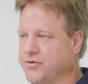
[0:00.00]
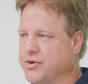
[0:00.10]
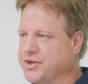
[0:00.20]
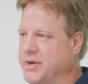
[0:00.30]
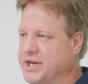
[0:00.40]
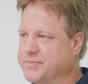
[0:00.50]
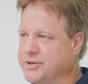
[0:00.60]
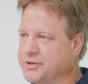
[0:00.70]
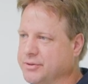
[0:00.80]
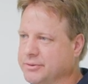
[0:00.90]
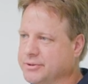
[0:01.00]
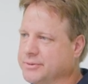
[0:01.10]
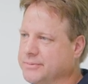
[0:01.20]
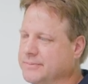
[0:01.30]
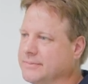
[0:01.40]
your risk management
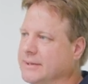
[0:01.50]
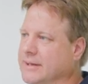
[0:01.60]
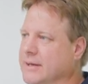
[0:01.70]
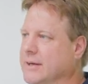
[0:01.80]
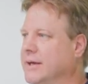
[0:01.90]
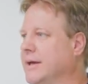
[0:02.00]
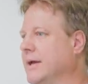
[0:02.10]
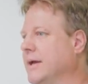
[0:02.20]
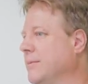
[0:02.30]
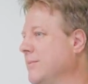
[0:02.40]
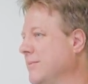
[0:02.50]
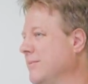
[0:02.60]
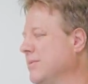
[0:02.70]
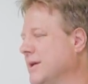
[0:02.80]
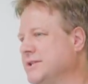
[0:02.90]
tools,
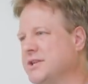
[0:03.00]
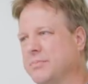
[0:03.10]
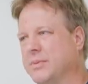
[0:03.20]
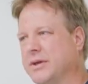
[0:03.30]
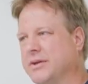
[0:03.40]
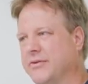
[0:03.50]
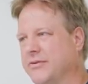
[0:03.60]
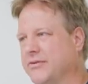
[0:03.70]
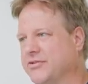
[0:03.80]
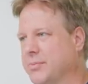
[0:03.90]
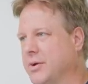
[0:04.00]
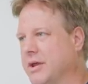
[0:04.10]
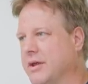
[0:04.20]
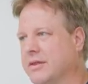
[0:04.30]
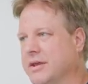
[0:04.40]
and please don't be
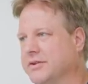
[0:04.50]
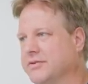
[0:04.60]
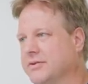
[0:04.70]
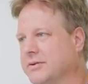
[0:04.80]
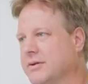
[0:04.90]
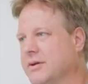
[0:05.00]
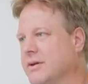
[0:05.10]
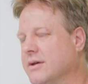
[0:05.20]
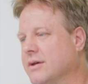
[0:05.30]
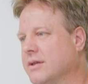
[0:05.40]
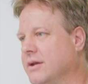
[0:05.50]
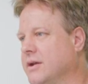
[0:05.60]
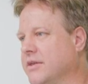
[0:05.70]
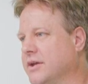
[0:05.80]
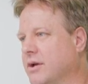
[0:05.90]
somebody that thinks that
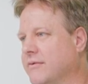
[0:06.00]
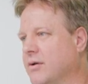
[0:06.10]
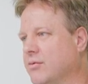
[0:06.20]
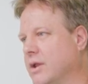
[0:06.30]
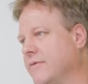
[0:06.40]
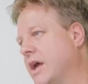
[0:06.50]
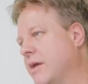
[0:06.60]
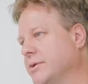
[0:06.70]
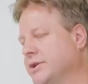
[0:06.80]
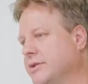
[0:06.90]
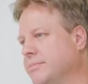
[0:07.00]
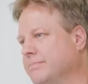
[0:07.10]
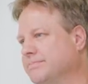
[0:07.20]
nothing will ever happen to them.